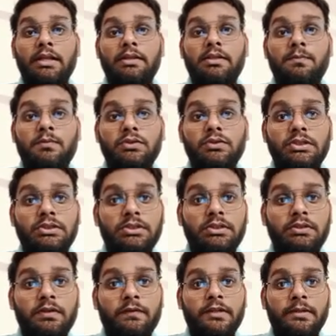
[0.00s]
The
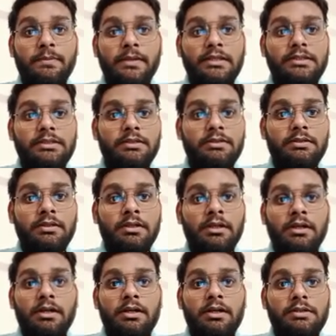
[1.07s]
position of the patient
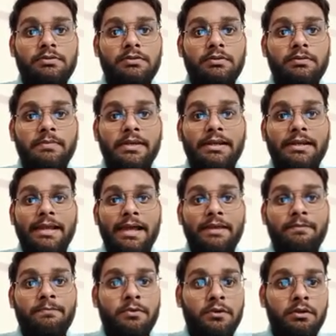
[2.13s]
should be
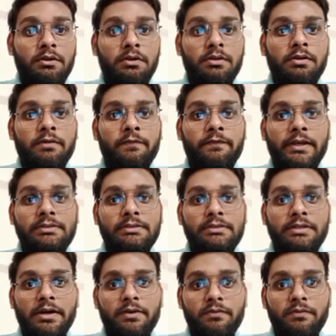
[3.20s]
lie prone, face
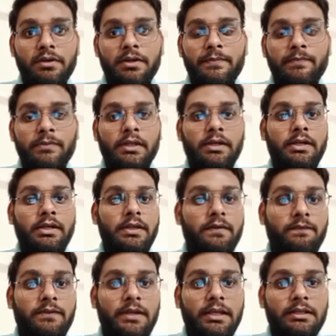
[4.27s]
downward, knee
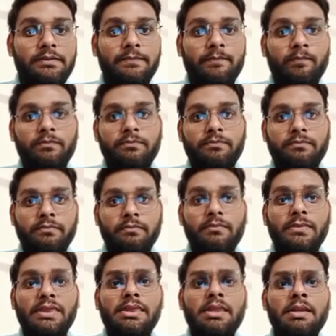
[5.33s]
flex,
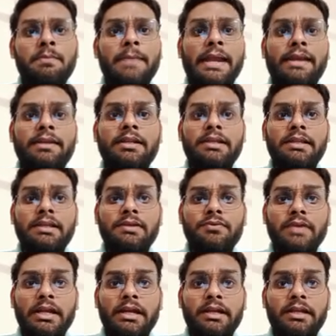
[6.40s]
bend the knee to
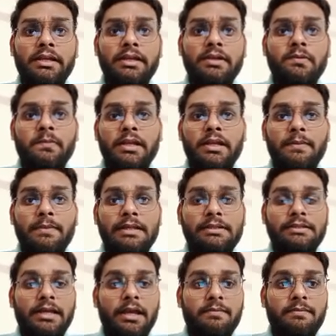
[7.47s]
90 degree to
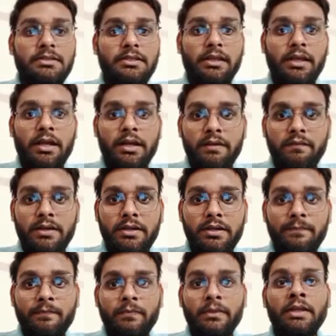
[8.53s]
minimize the hamstring
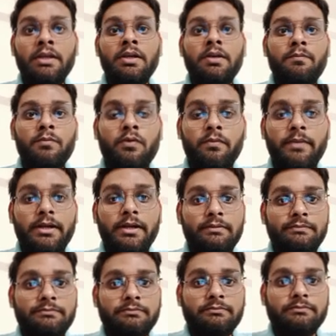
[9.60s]
activity.
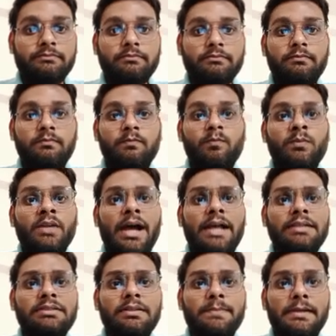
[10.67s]
Movement,
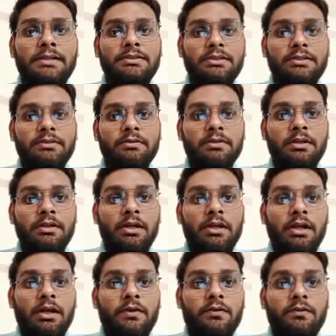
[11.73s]
ask the patient
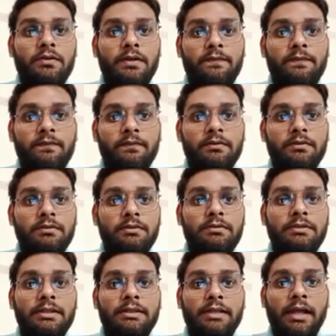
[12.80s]
to lift
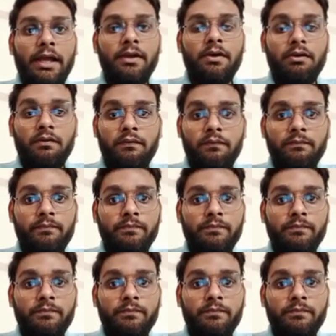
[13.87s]
the thigh off